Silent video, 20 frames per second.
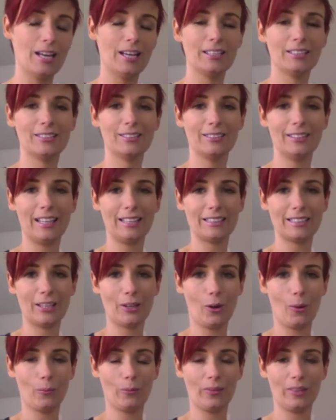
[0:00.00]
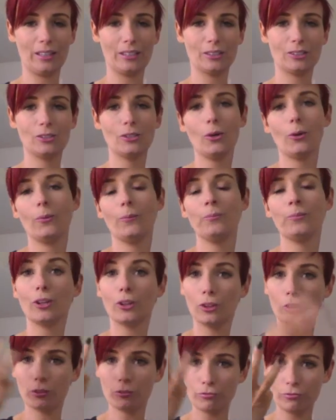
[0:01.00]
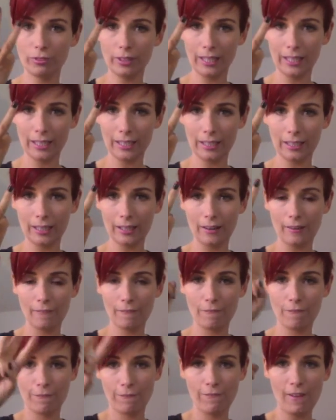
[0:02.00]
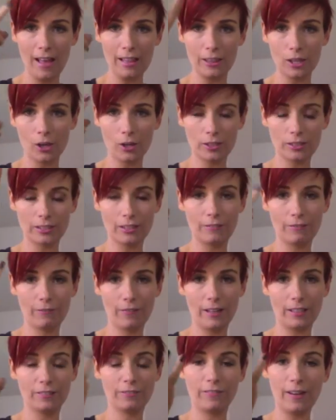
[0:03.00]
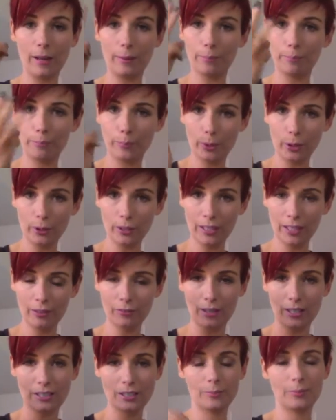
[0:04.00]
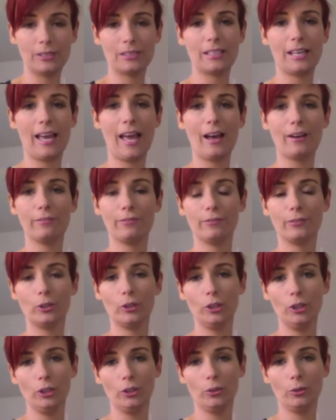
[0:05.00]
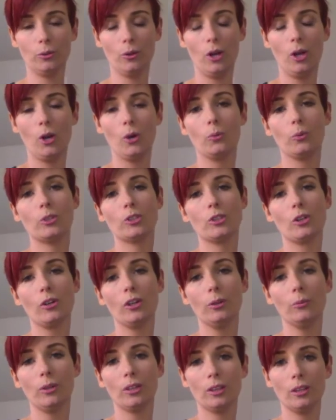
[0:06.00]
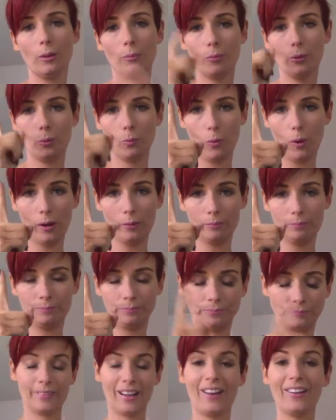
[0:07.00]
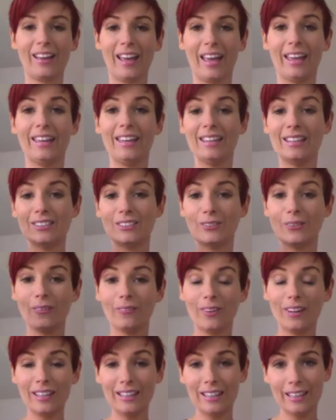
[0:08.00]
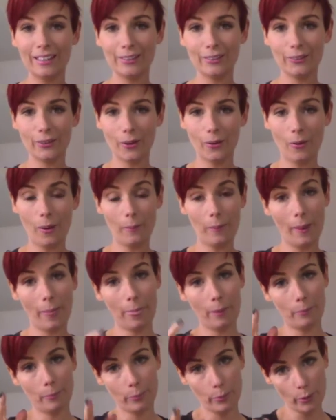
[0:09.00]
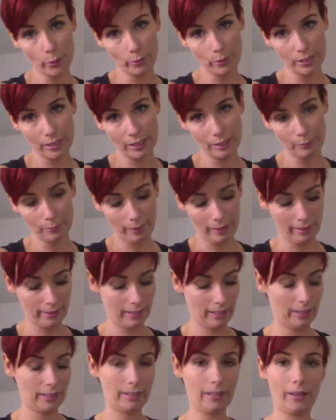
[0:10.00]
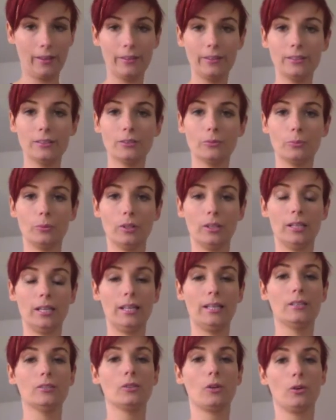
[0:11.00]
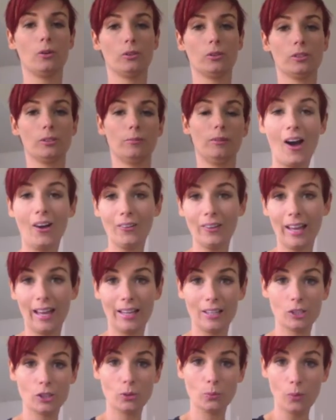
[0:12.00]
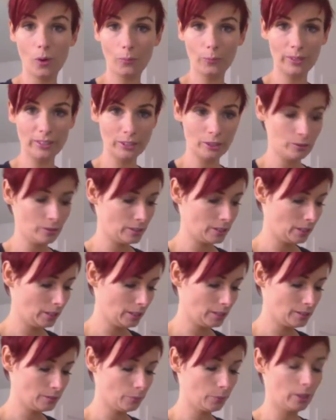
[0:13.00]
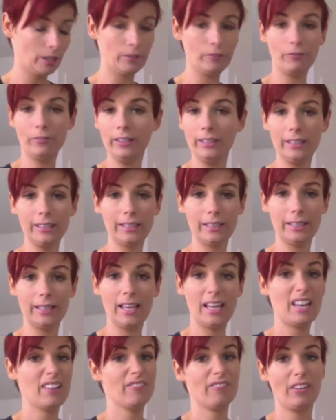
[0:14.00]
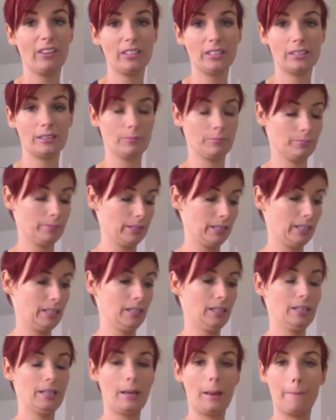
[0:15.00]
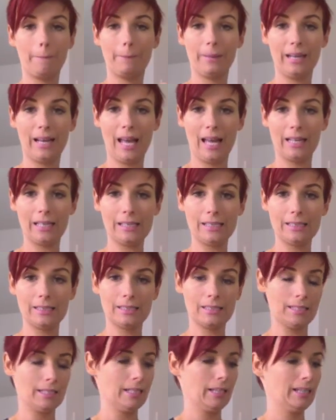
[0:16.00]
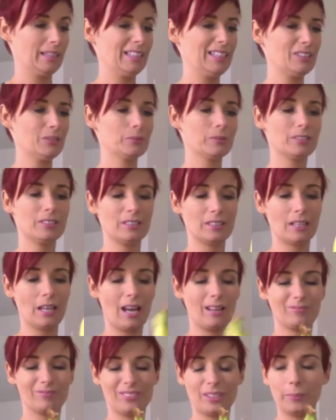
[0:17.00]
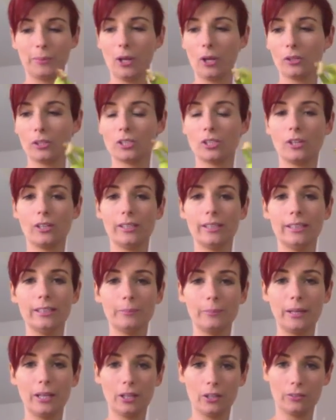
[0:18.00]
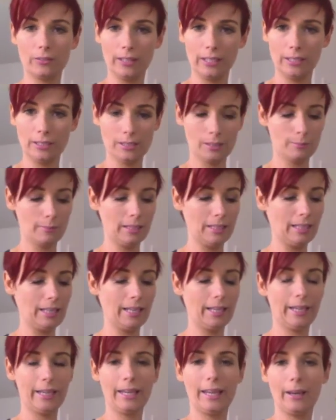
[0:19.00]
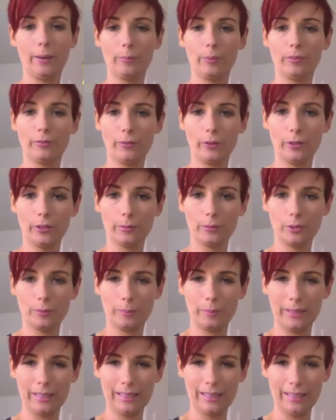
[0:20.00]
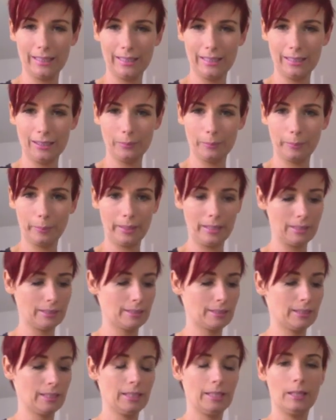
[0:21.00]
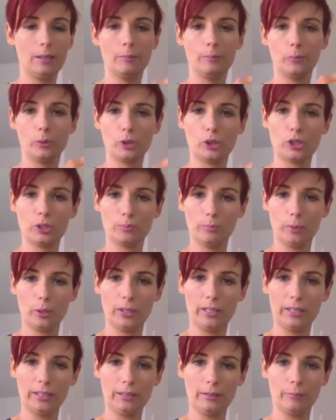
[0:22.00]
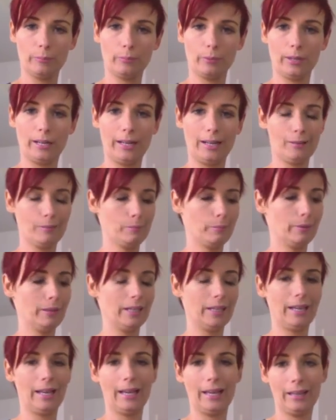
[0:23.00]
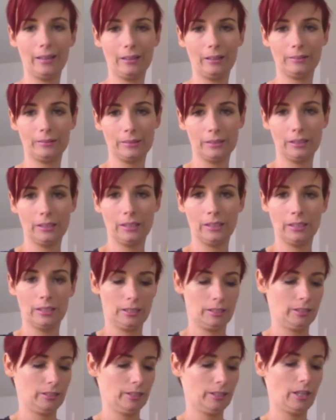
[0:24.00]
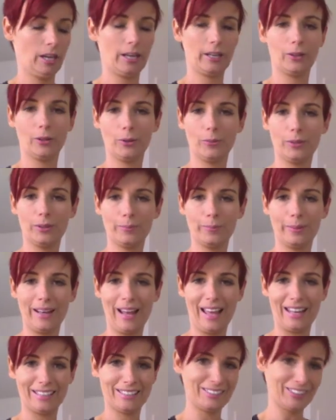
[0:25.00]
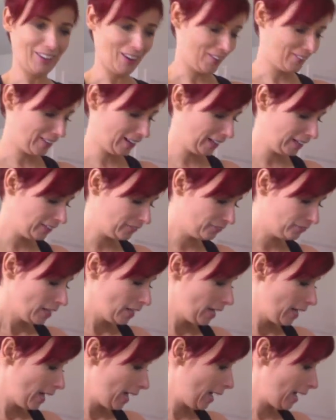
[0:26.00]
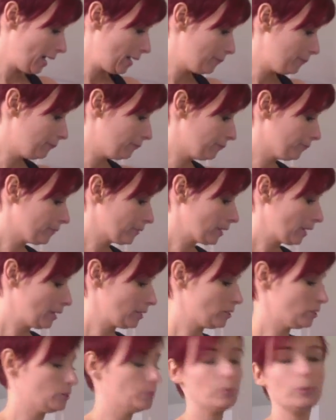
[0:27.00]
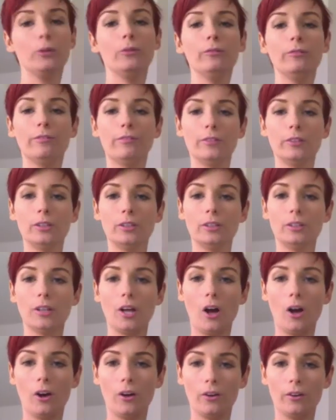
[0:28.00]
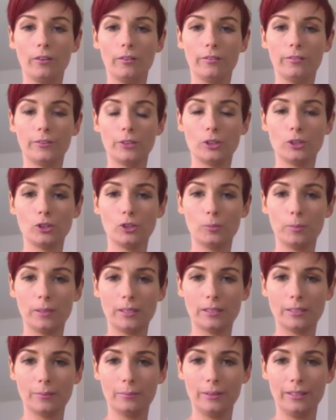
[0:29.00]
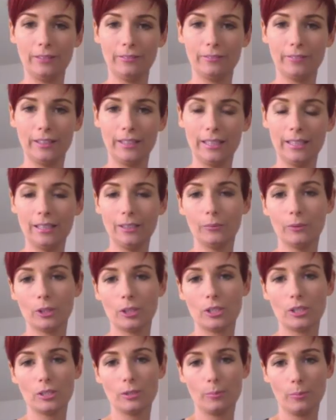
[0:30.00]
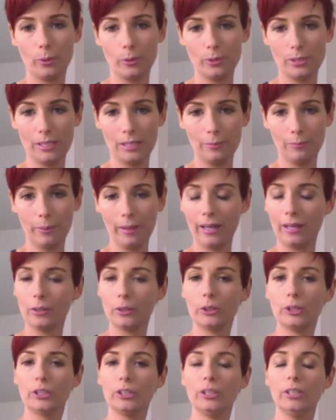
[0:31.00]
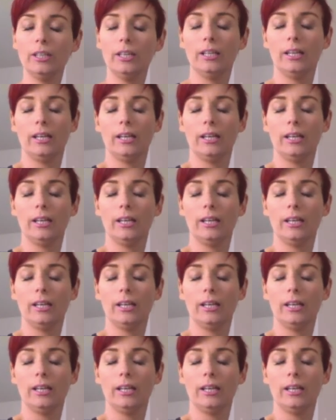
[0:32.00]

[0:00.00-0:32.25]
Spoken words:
So let's get on with it. So the 3 fat loss and fat burning recipes I have for you, we're starting with number 1. Okay, so I want to let you know about the protein pancake. Now this one is awesome. Okay, so what we use in this one, really, very simply, bananas. These ones, to be honest, are a little bit green to my liking. I prefer them to be a little bit more spotty and brown, but hey, you gotta go with the bananas you got, right? A spoonful of the Juice Plus Complete Vanilla, which is a protein powder.